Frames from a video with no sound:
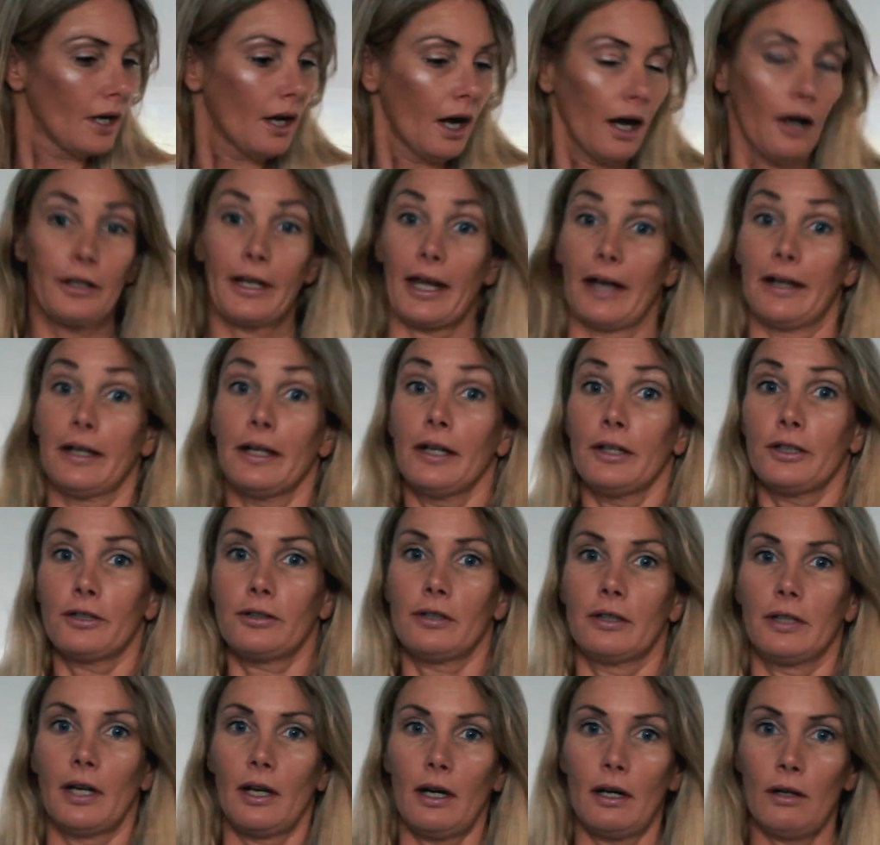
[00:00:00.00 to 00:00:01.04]
Okay,
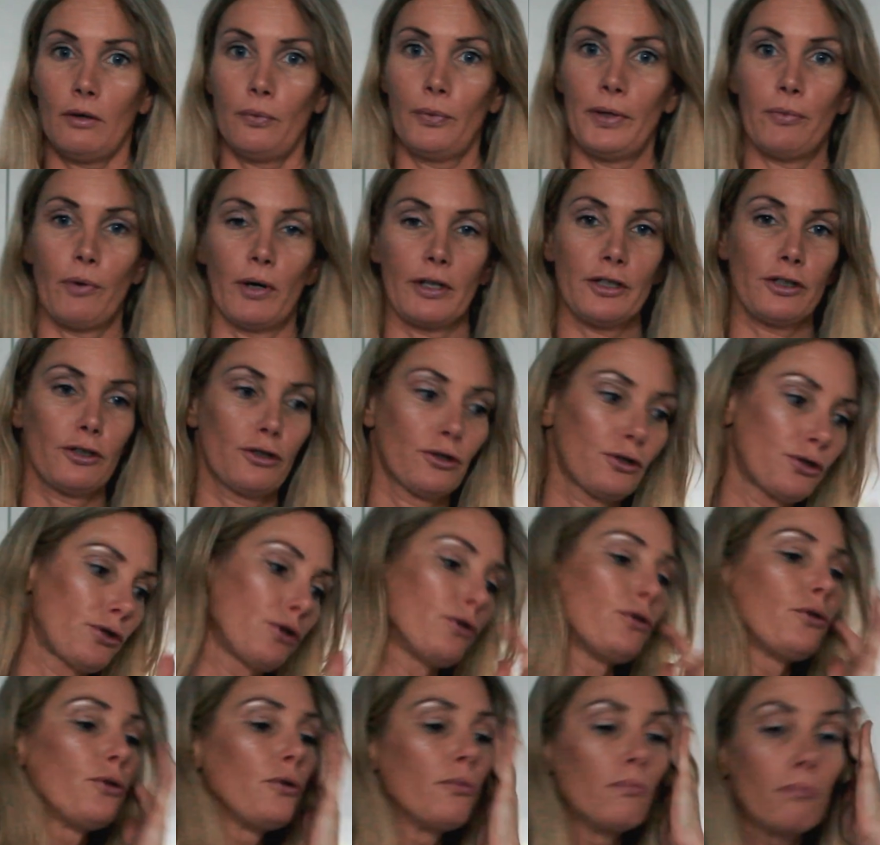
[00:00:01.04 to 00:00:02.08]
so now we want
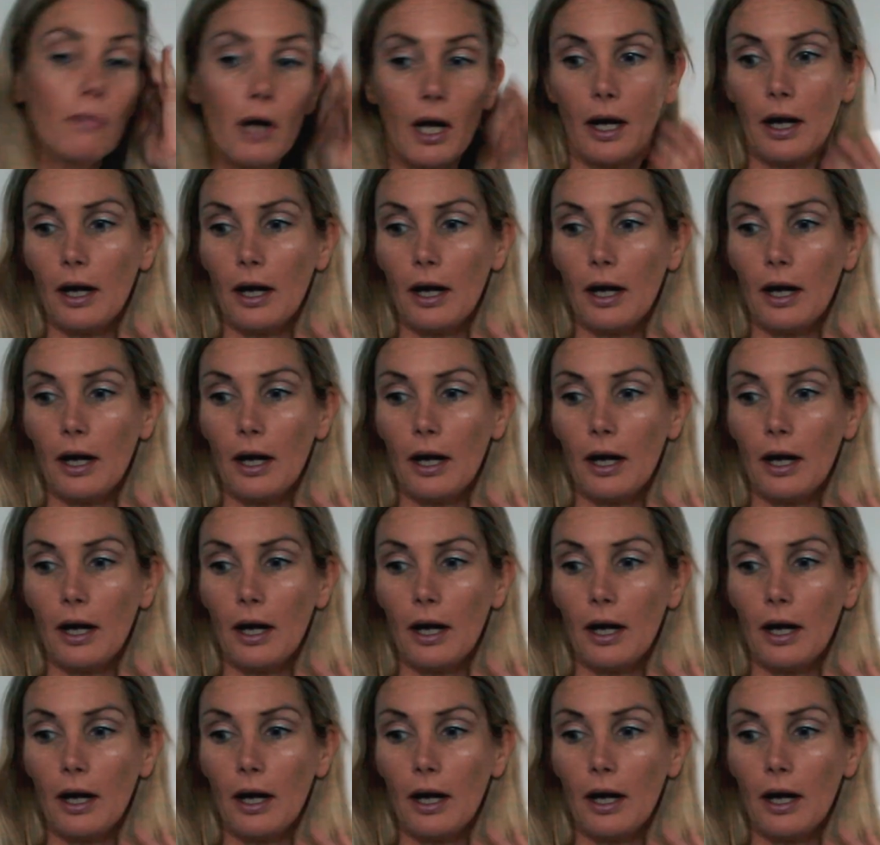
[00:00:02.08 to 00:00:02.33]
to